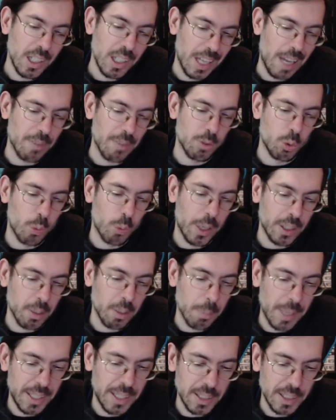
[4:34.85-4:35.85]
Have to
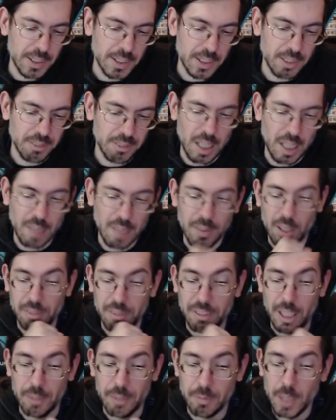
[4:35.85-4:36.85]
recommend it. 5 out of
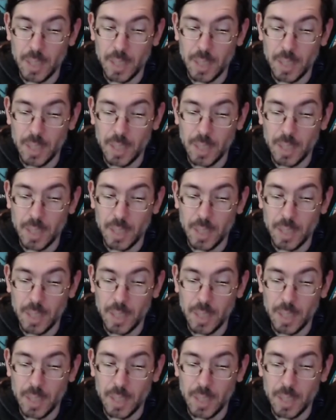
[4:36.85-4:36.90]
5.